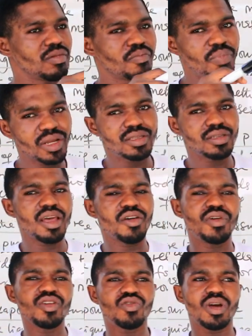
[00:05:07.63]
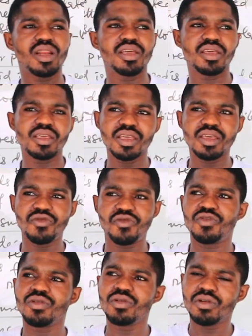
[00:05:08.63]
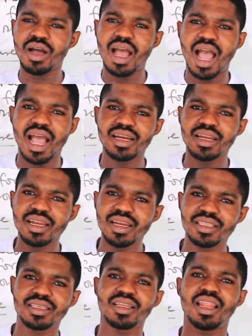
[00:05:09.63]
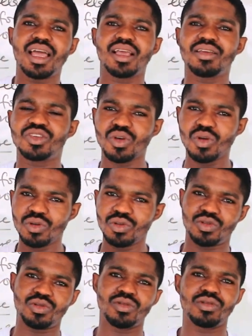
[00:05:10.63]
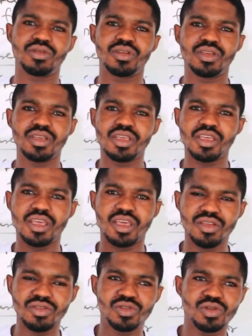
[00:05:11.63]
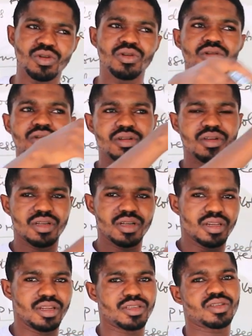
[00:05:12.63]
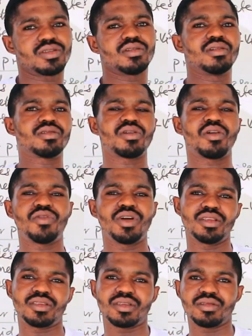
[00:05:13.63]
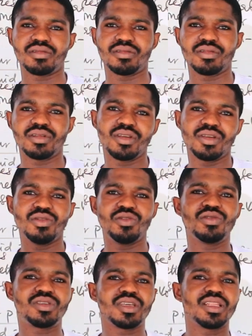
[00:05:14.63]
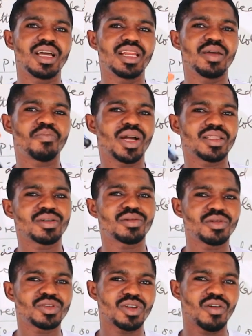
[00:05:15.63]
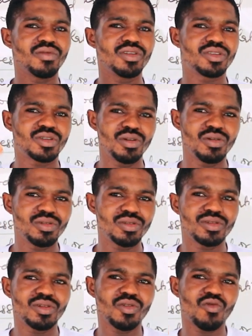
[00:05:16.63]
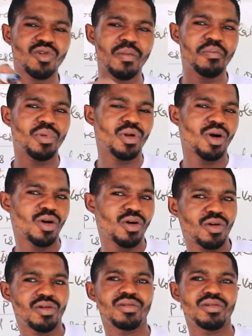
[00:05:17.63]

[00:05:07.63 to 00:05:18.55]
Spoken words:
but eventually, if you add anything like solute into this solvent, you see that the particles of the solute will block